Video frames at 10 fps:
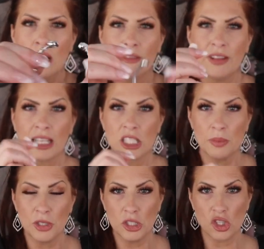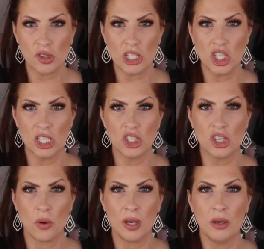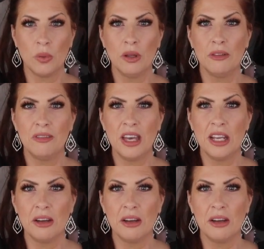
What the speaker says: flexible and stretchy, so it will fit